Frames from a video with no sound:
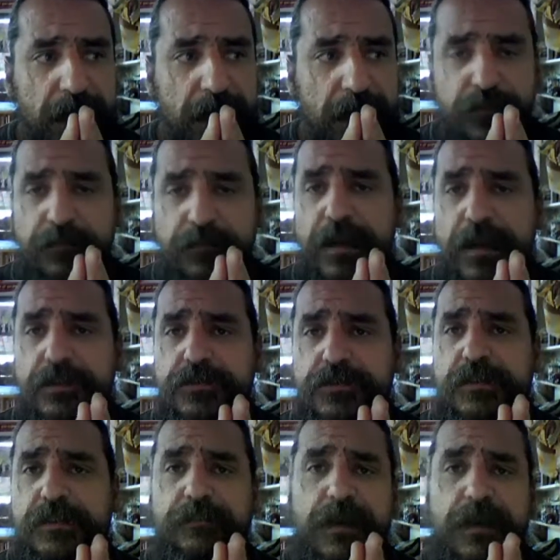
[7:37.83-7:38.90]

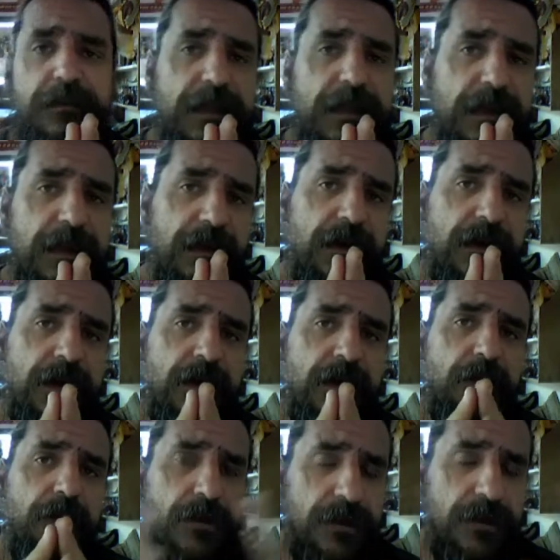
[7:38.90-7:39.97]
information that maybe they
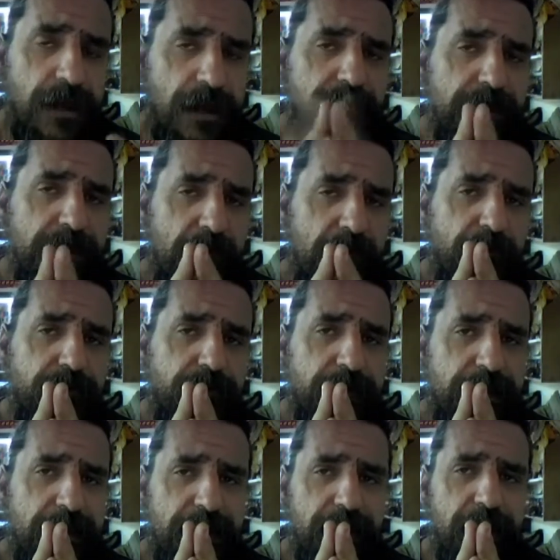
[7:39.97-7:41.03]
would not be able to
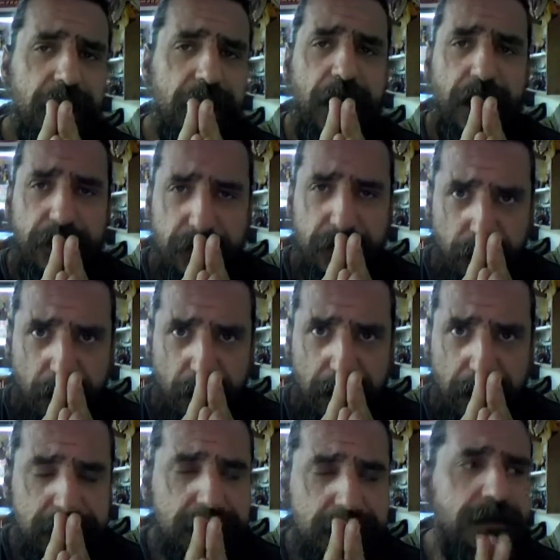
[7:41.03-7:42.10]
get
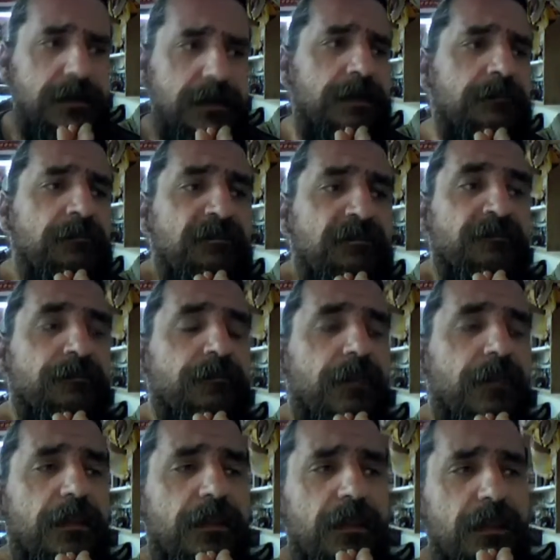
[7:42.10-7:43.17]
otherwise.
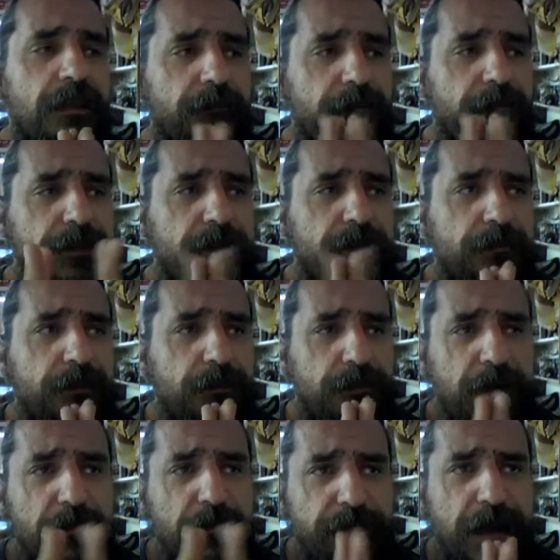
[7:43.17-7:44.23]
The
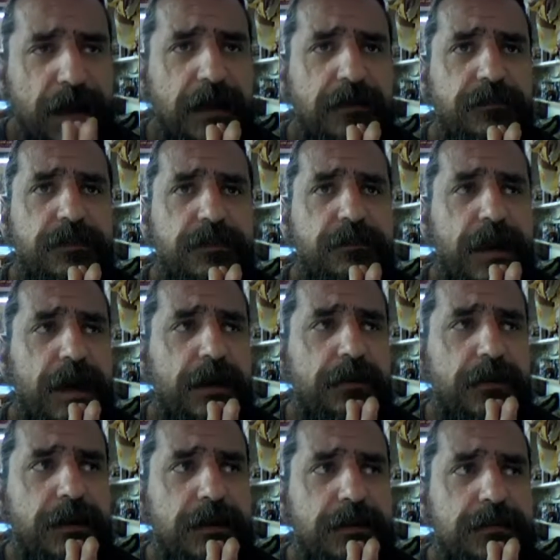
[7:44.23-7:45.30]
real fact of the
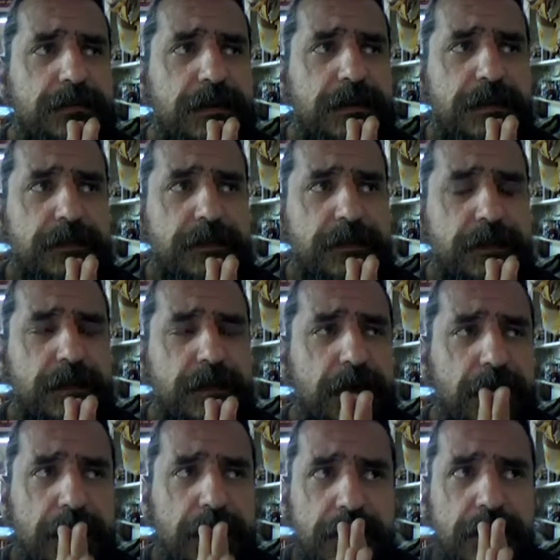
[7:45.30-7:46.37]
matter is that in
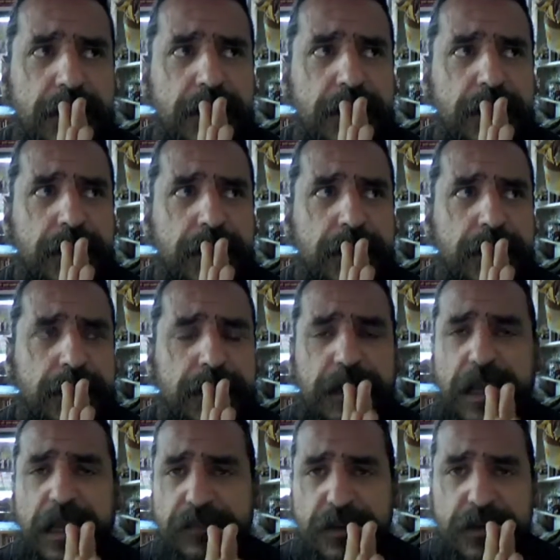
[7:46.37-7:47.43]
the
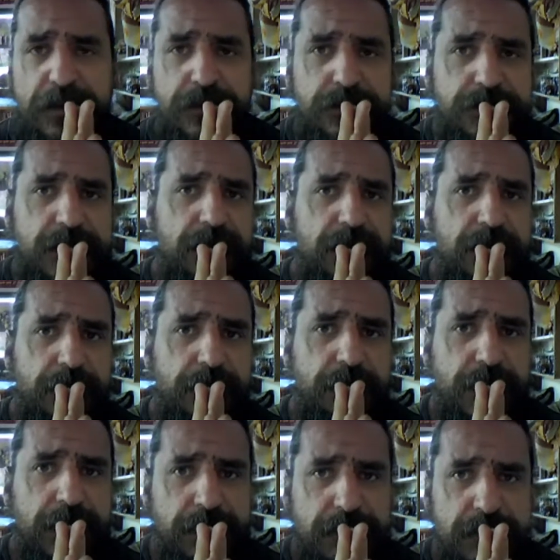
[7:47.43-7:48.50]
11 years that I've been
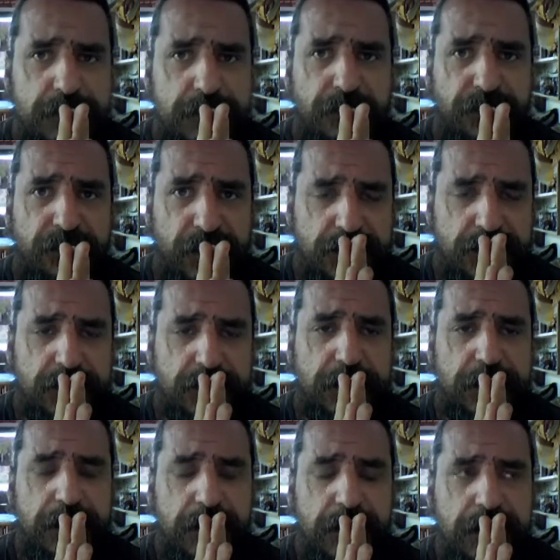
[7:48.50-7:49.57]
reading this
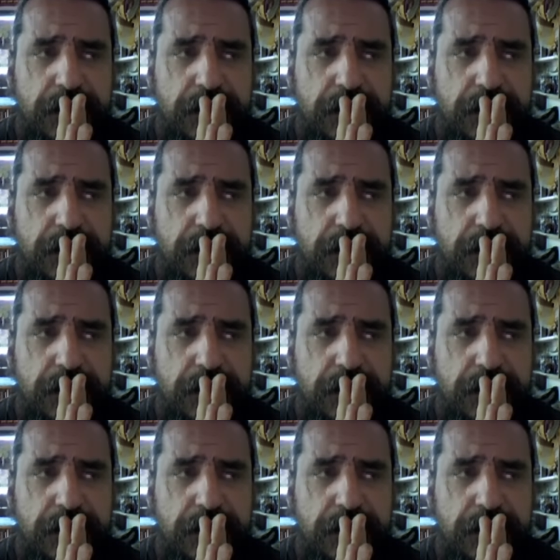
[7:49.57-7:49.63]
professionally,